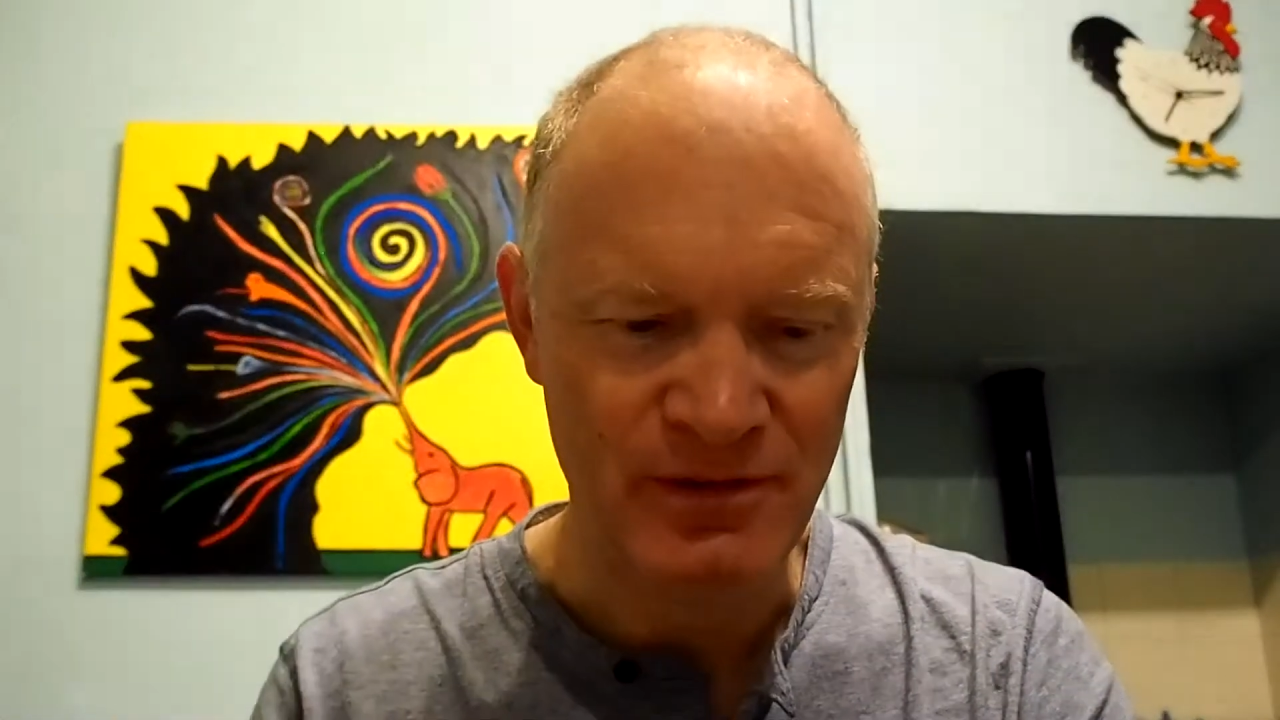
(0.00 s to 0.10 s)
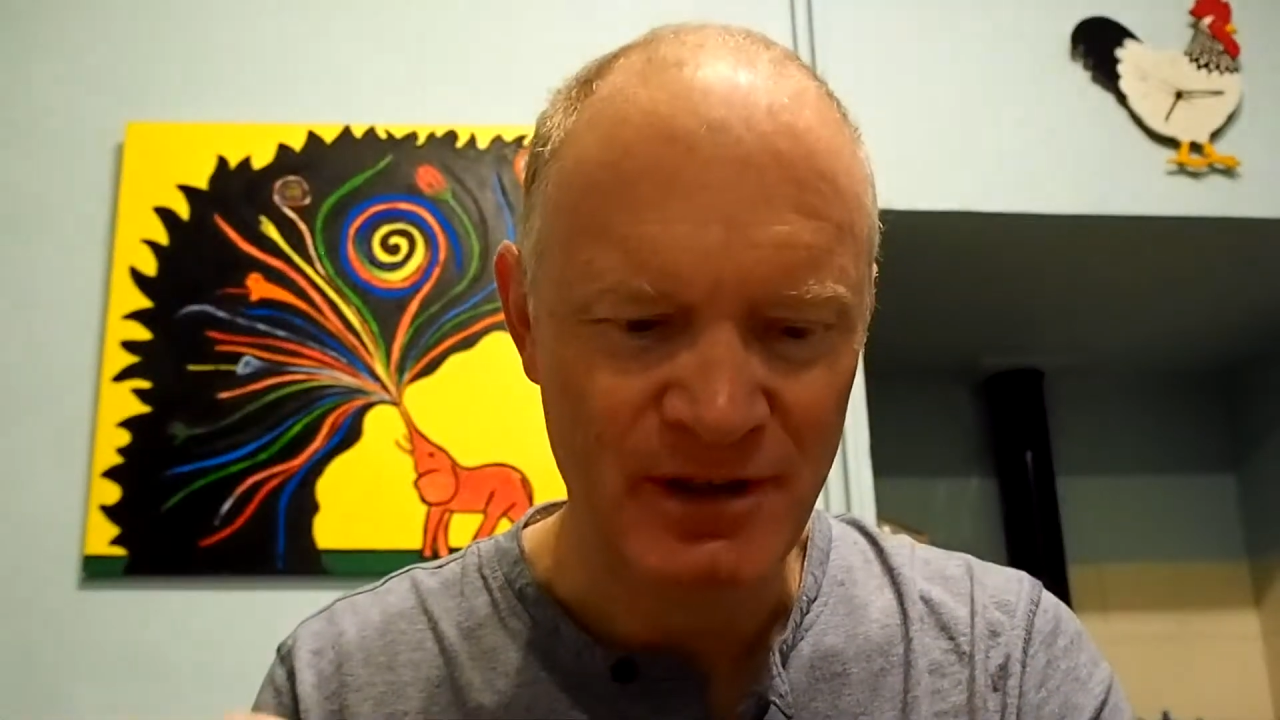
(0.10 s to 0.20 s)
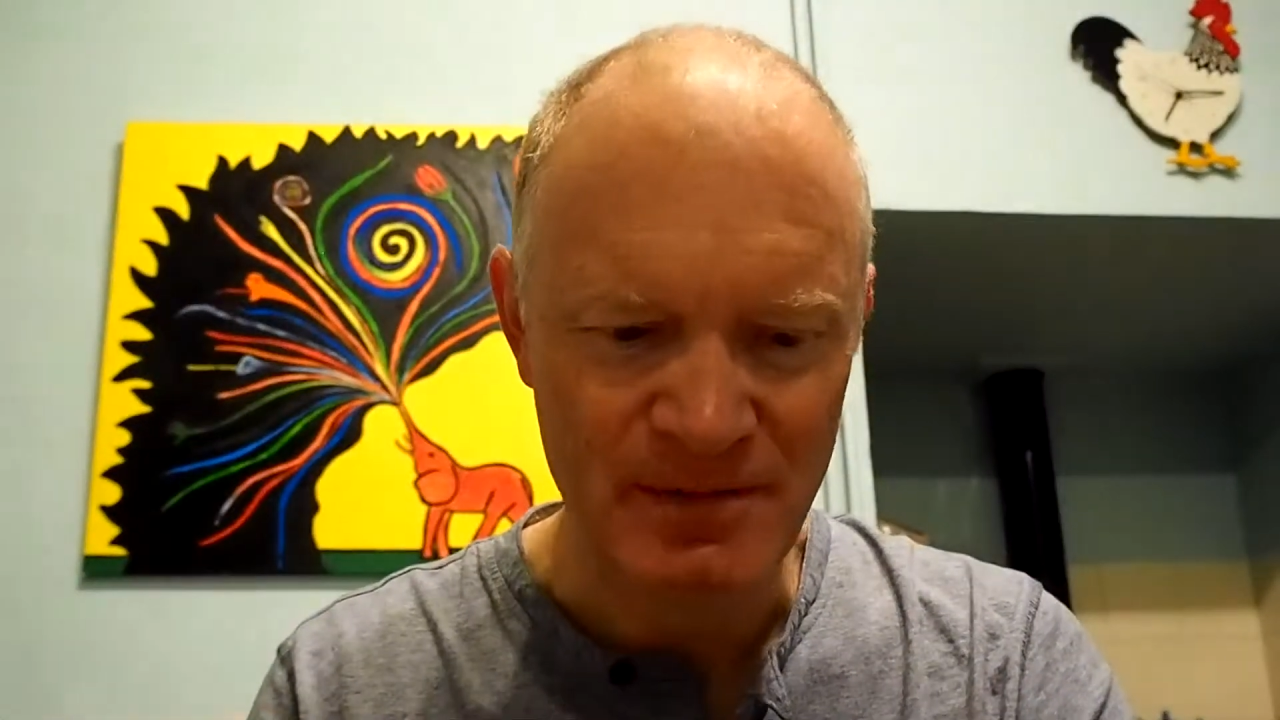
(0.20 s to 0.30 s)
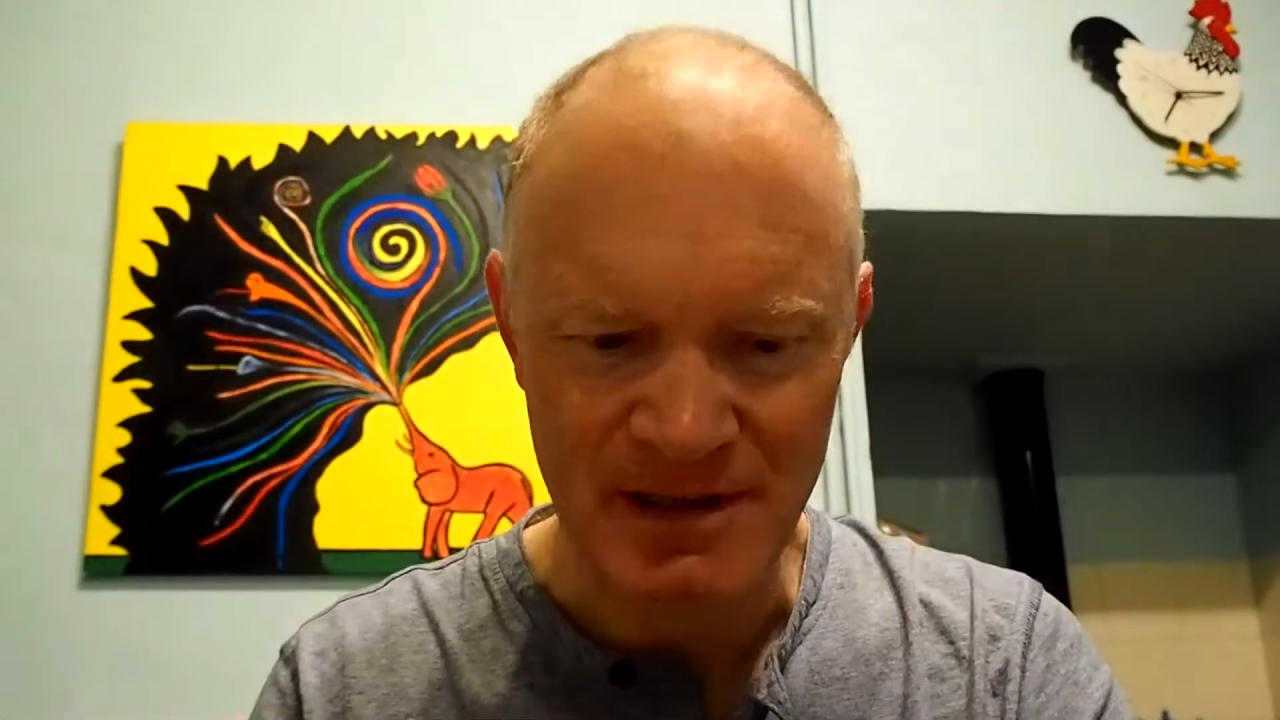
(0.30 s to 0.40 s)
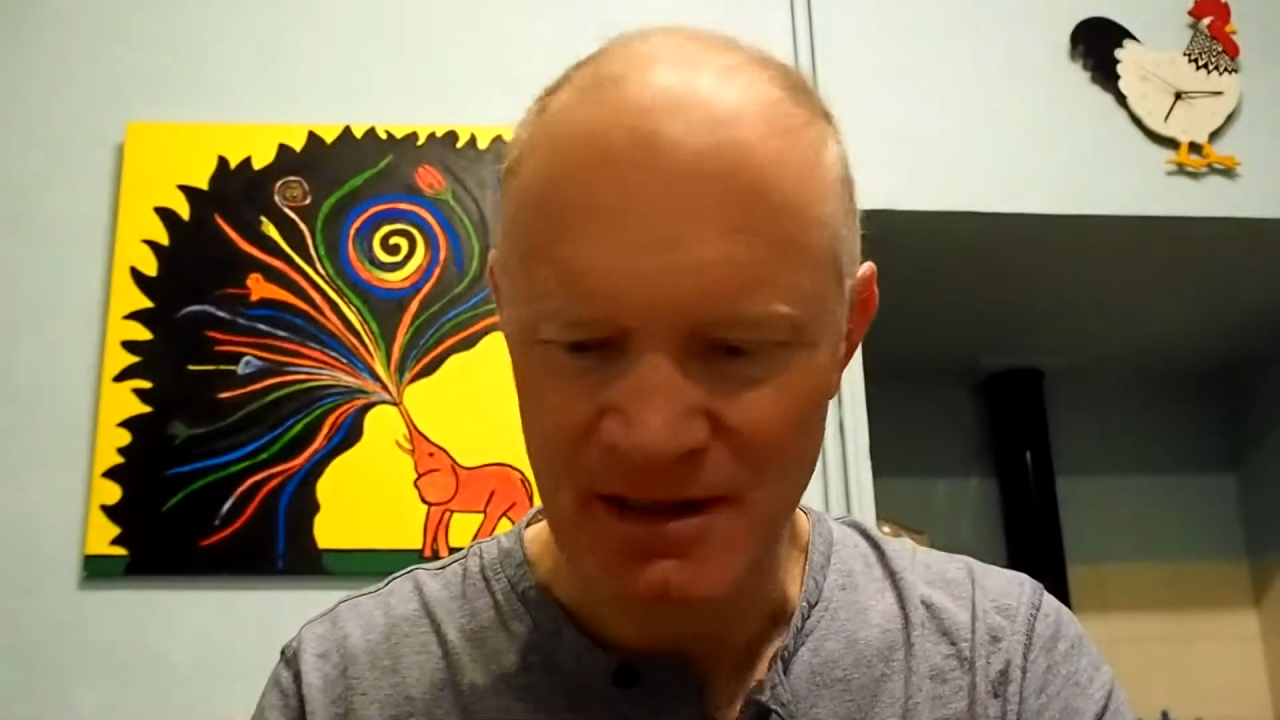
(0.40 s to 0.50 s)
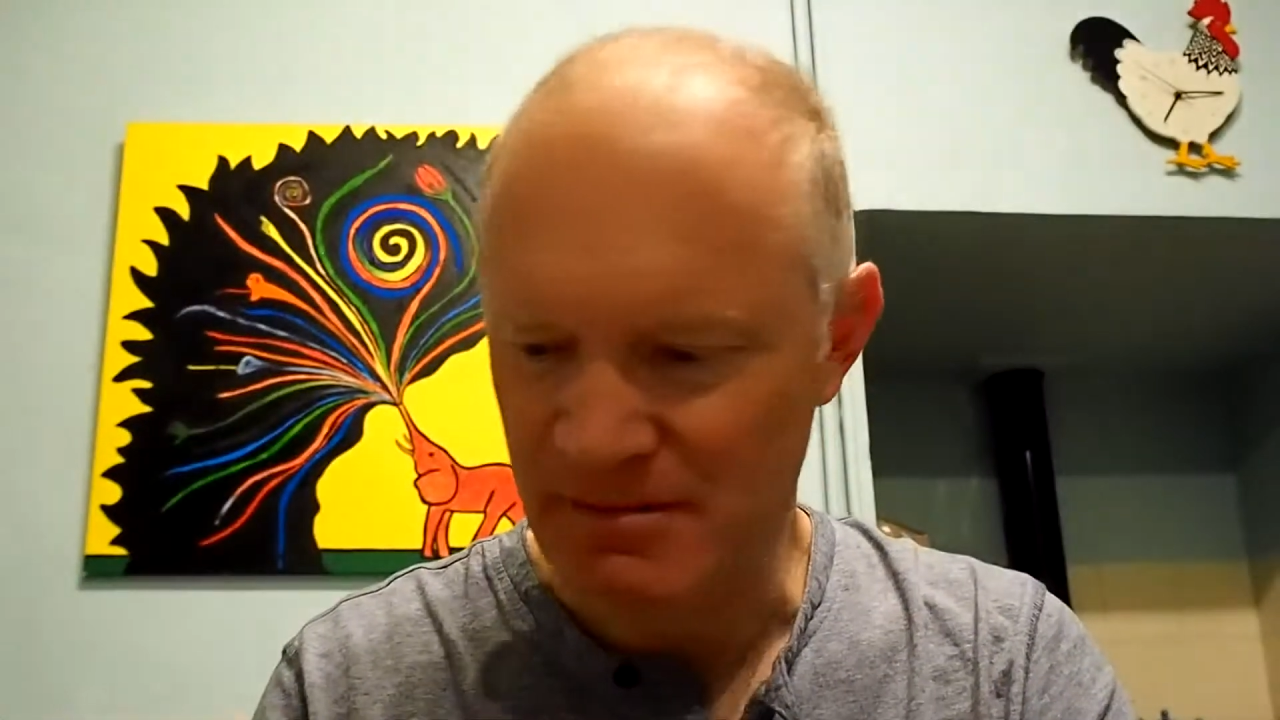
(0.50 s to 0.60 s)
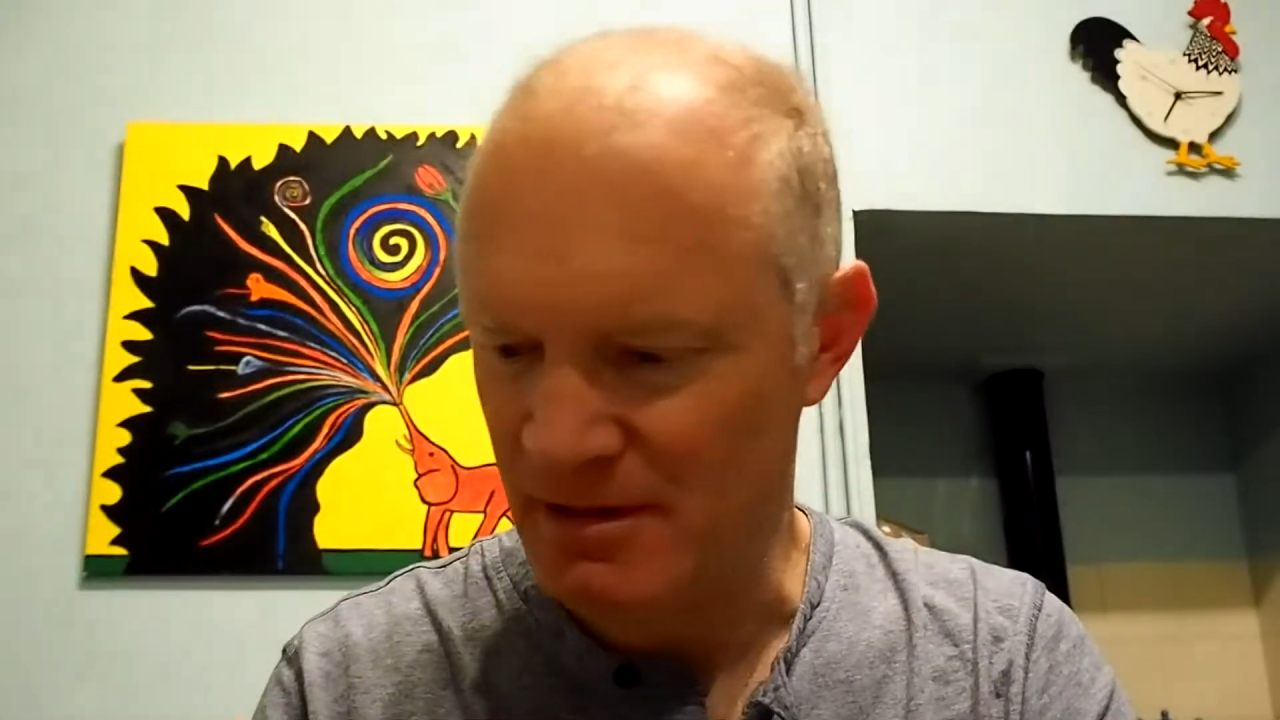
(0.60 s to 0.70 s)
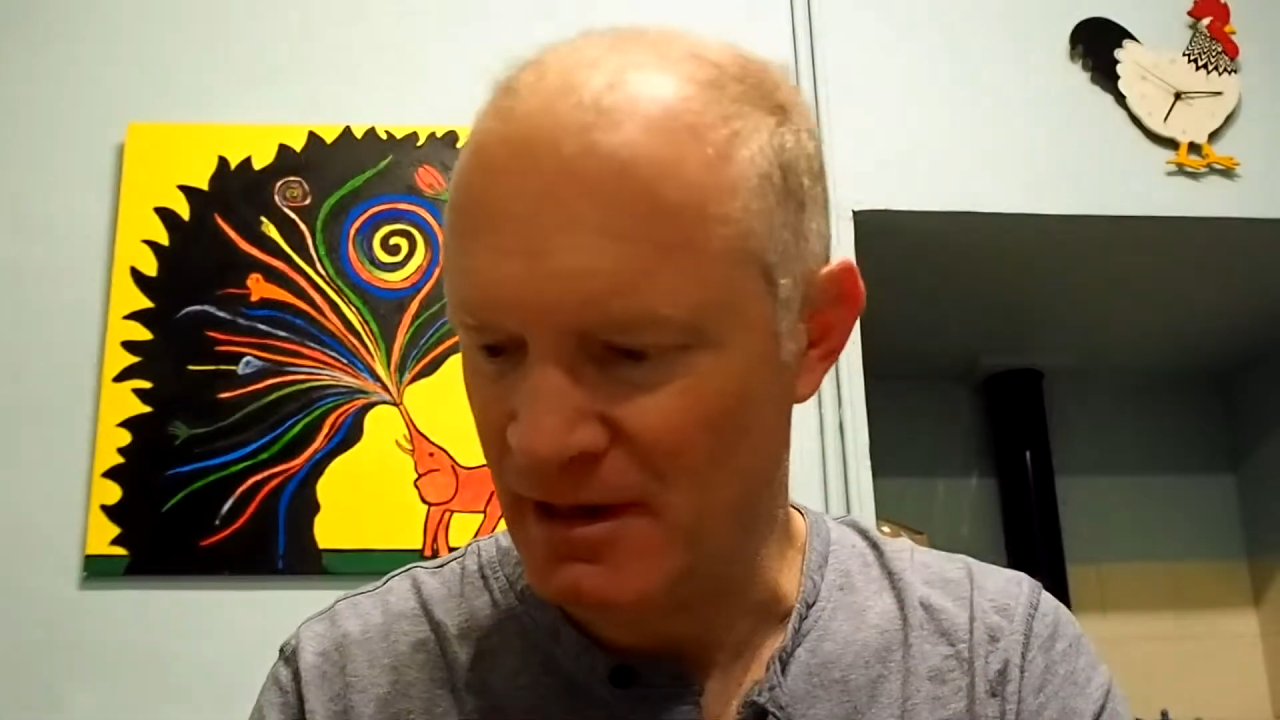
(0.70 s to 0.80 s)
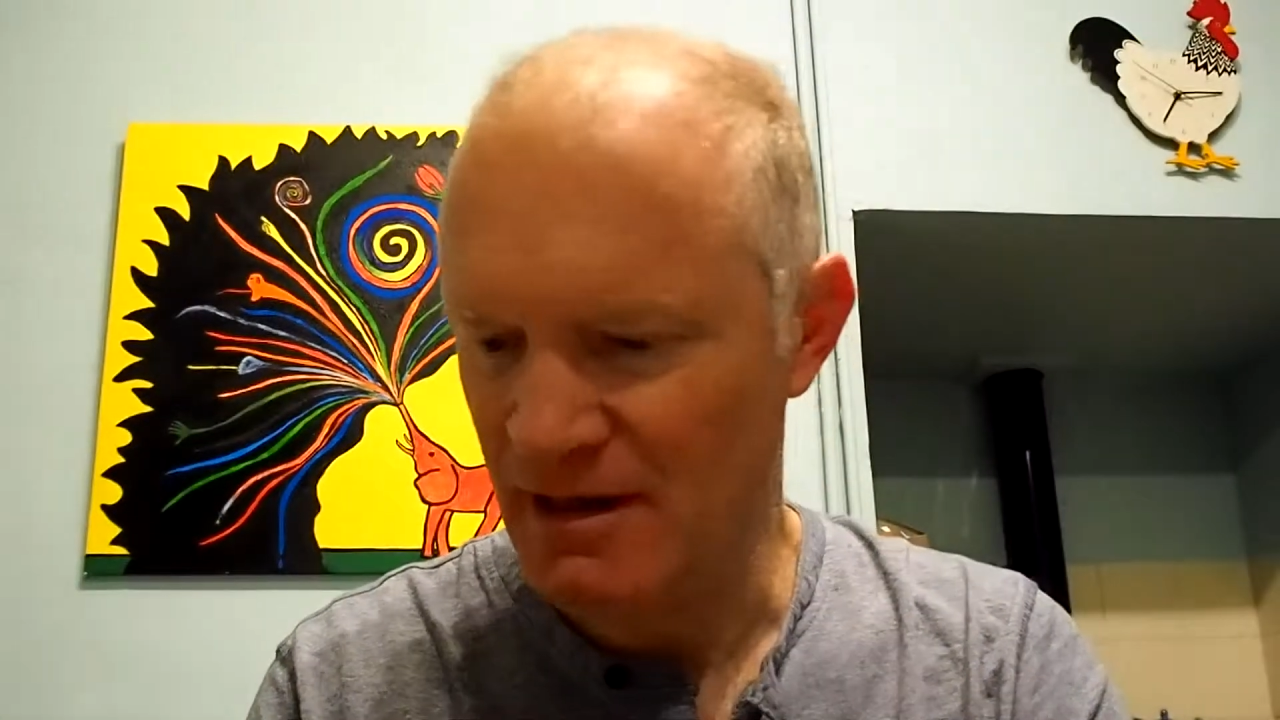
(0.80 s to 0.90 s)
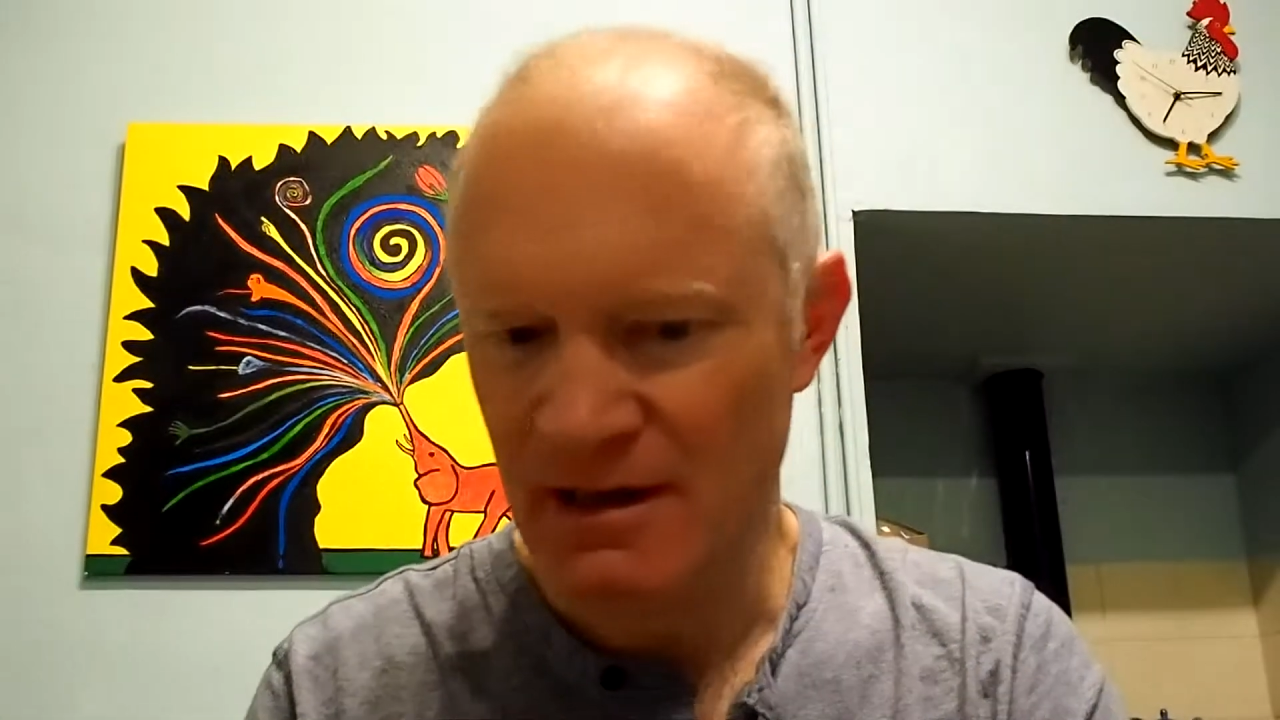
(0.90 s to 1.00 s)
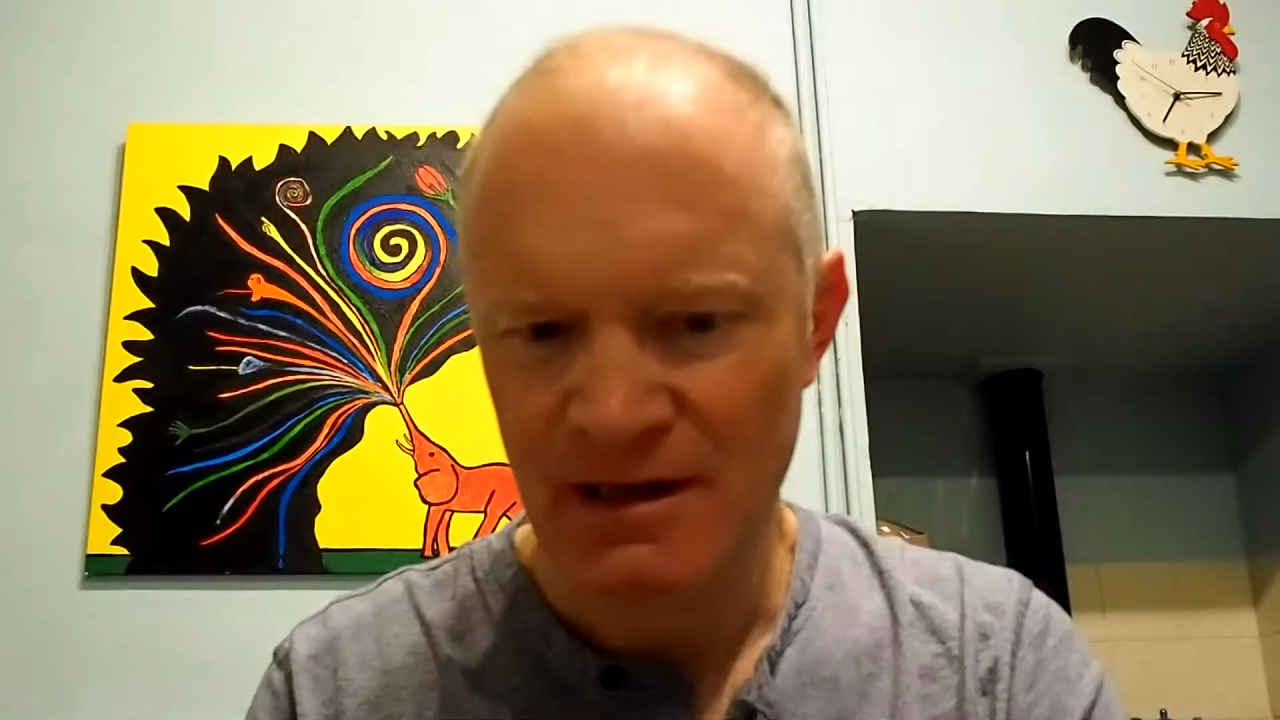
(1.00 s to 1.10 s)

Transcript: kidneys like me.